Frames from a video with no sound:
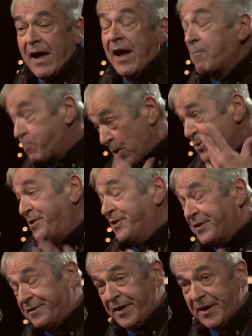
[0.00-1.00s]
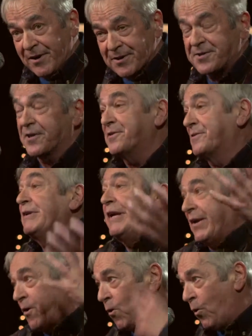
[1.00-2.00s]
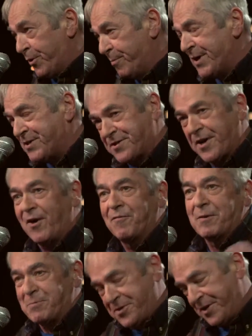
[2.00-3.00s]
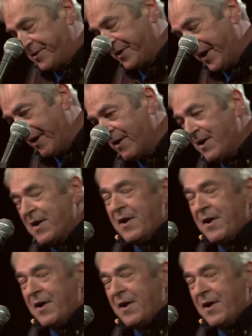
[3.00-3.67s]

I burst into tears. I get a hold of myself. I'm sitting there.